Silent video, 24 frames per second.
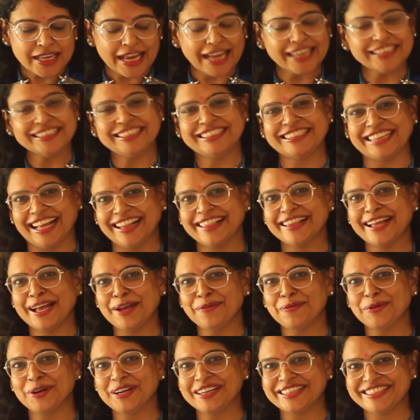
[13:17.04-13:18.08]
and shall
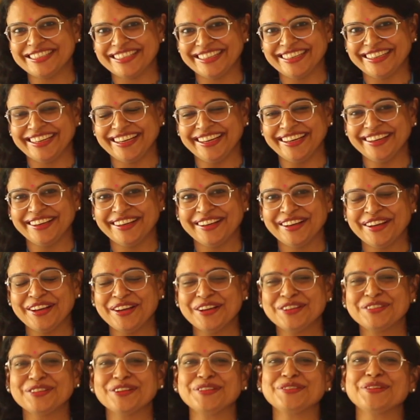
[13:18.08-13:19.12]
thy work decay?
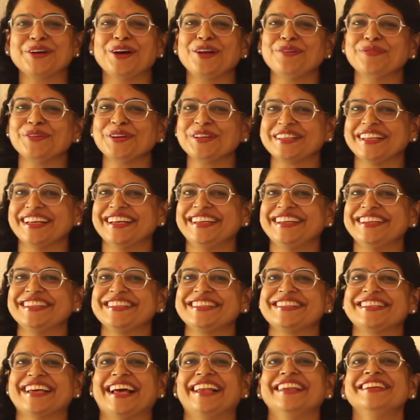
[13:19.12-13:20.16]
So it's almost like
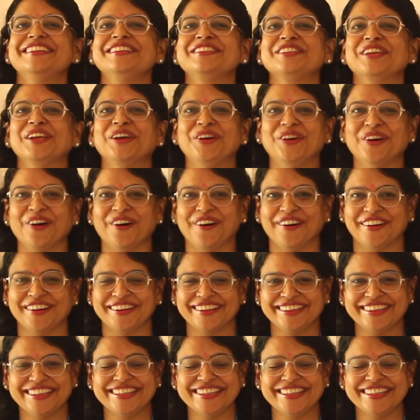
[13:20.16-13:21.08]
he's challenging God.